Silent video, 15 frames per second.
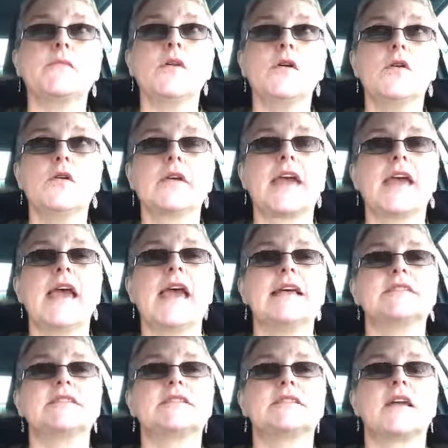Okay,
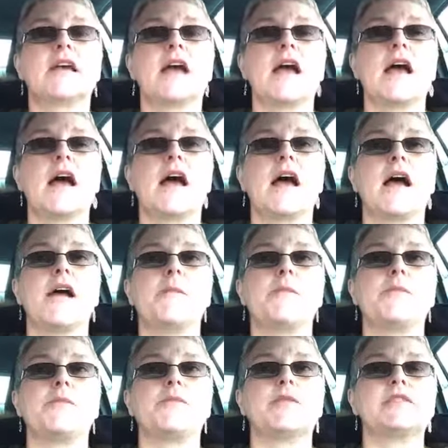it's
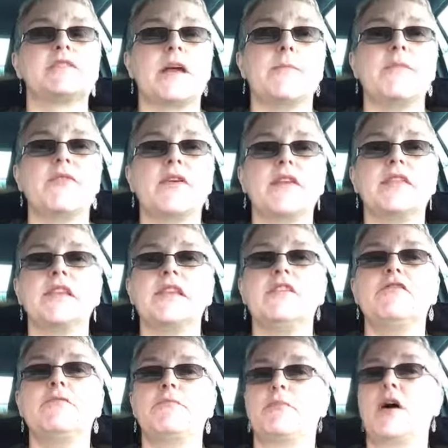something that
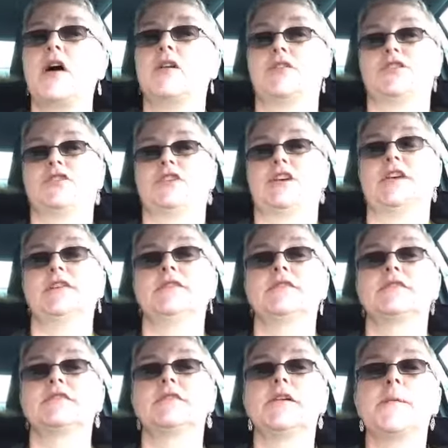you've
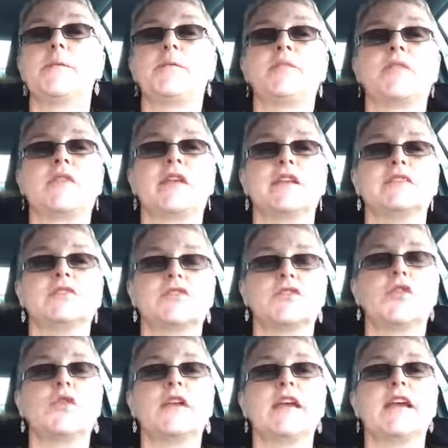purchased that's
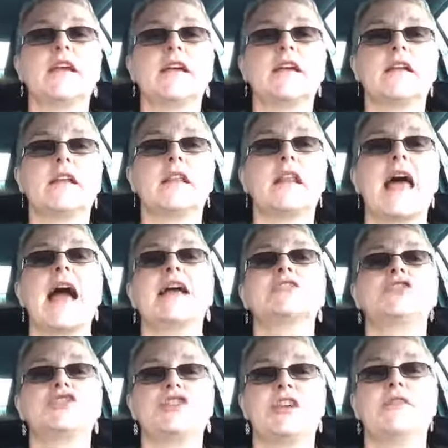going to
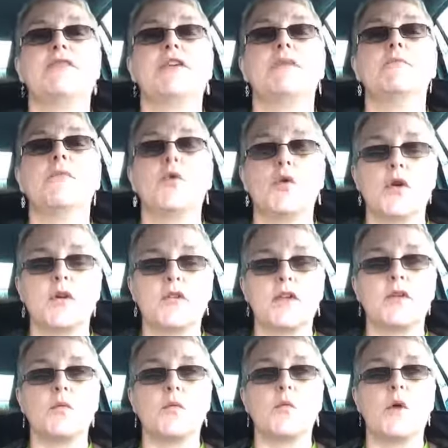last you for more
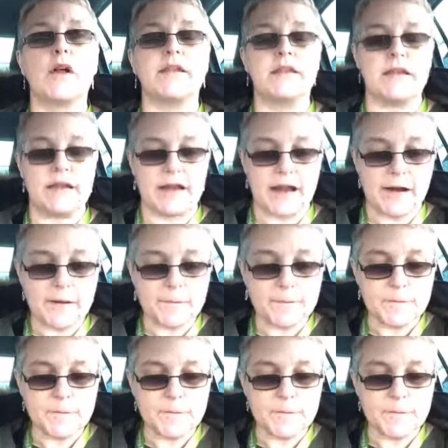than 1 year.